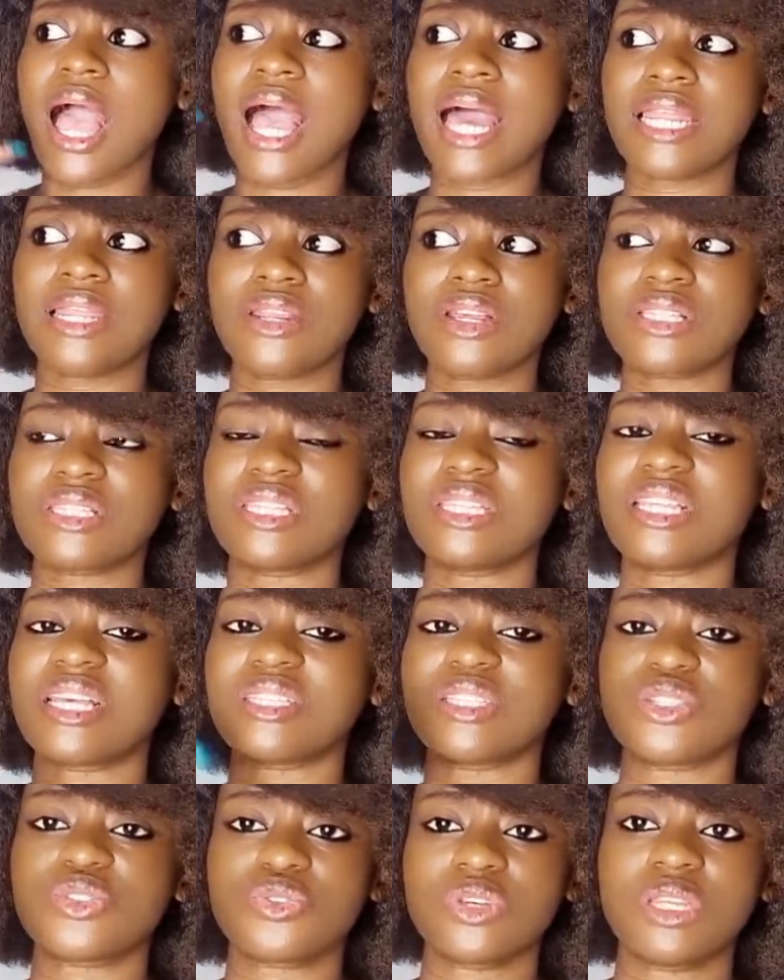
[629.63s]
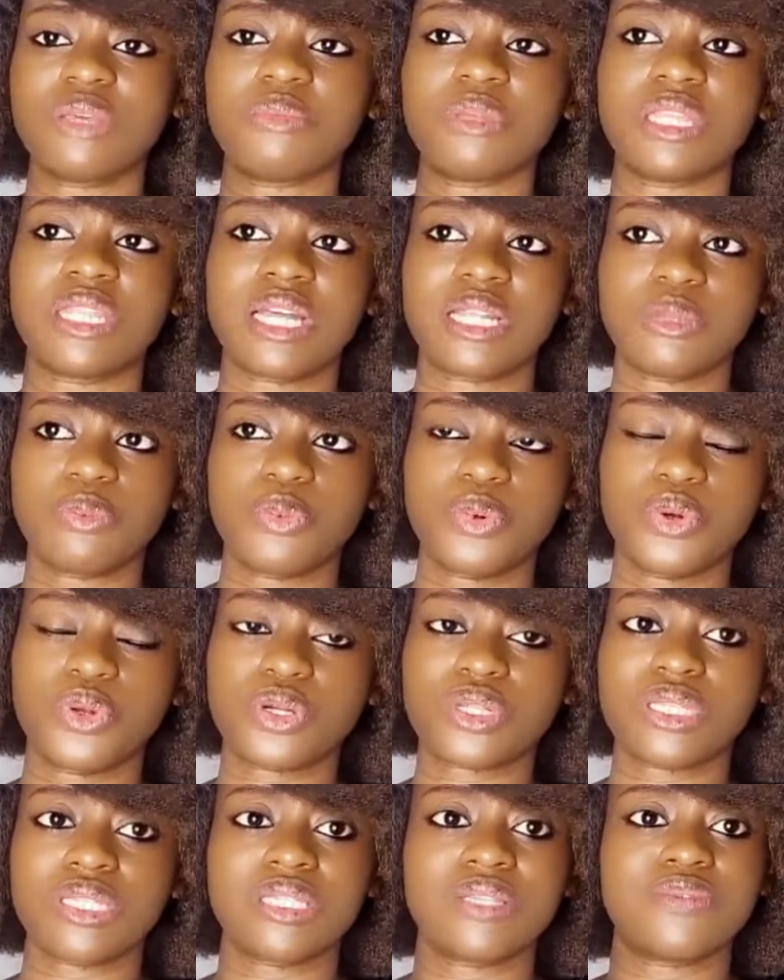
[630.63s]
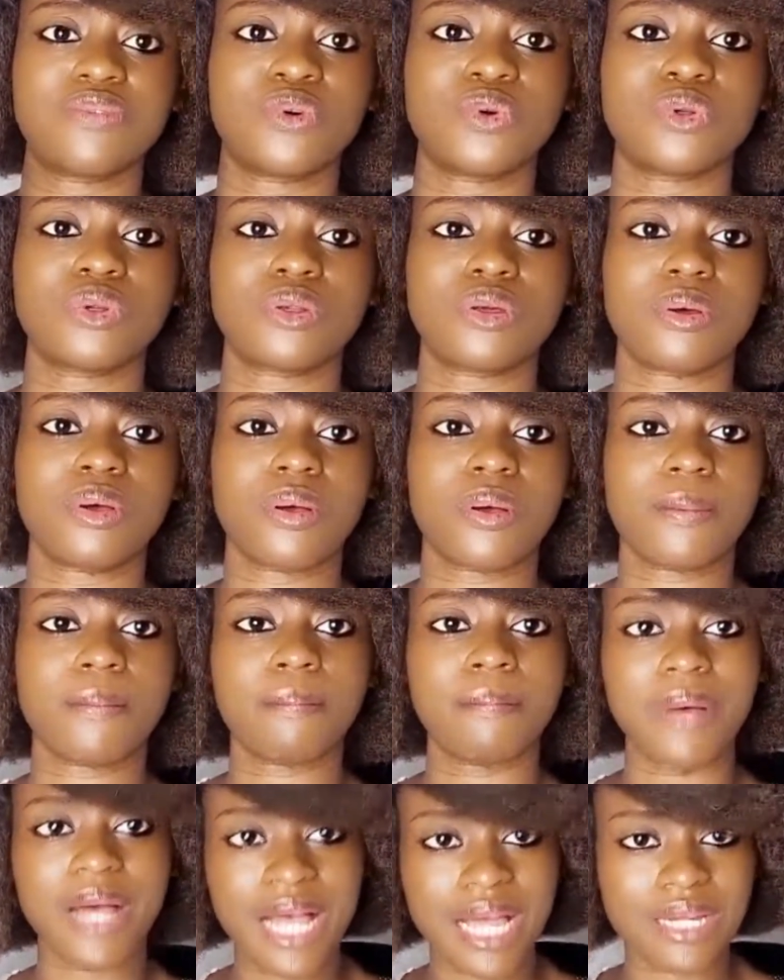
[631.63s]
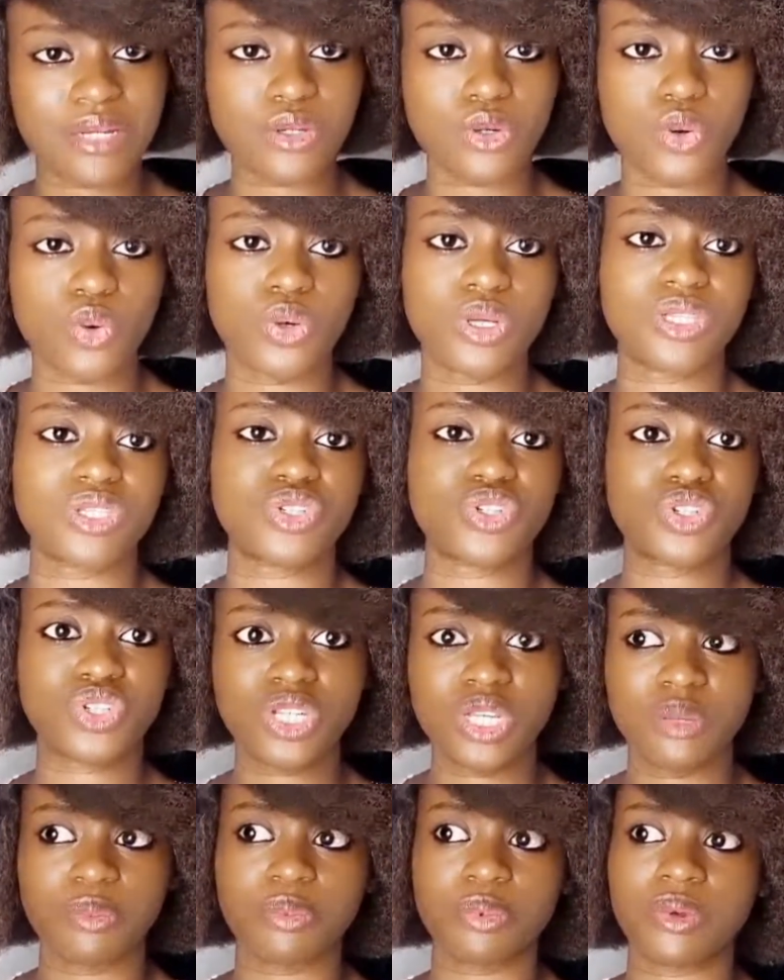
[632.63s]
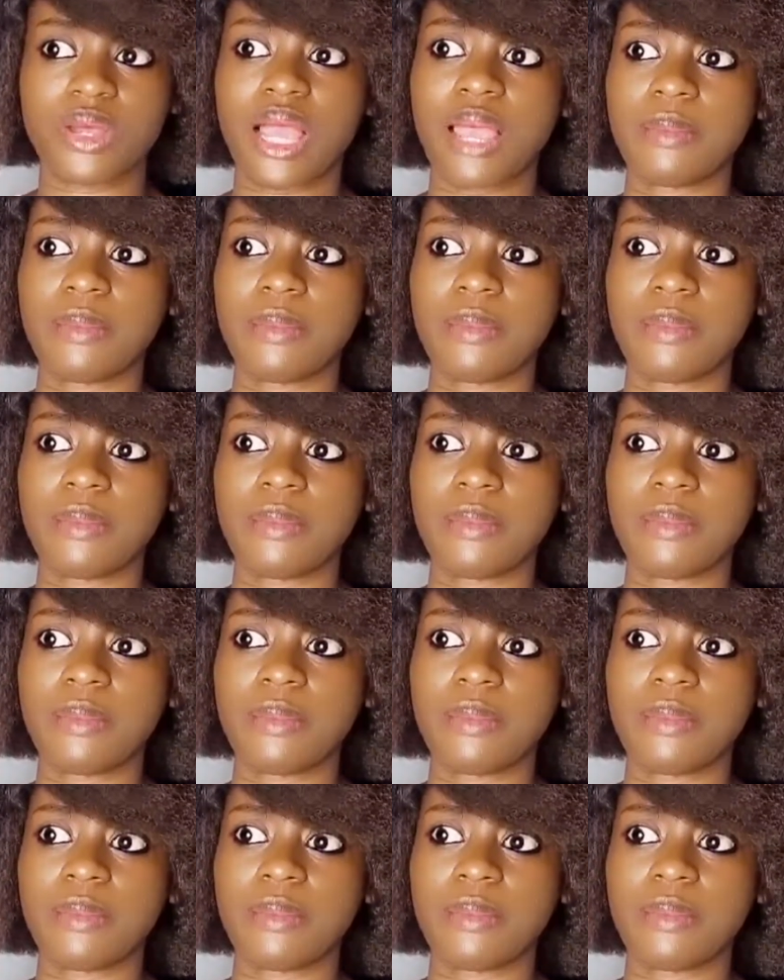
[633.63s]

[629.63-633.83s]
And it doesn't necessarily mean that the product is even bad or is cheap.